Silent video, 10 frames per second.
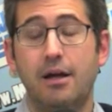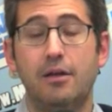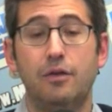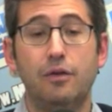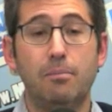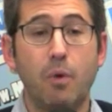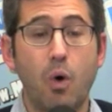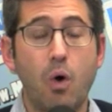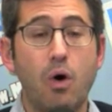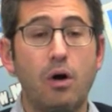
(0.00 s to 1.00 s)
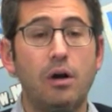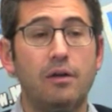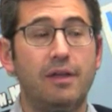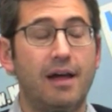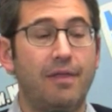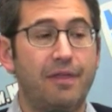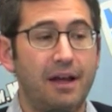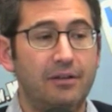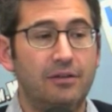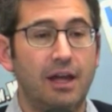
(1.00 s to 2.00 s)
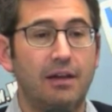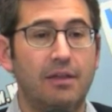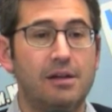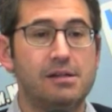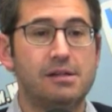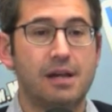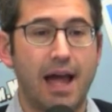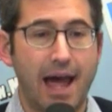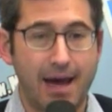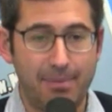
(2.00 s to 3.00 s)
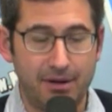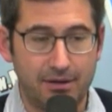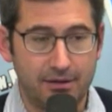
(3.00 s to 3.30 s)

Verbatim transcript: the more that things like this happen,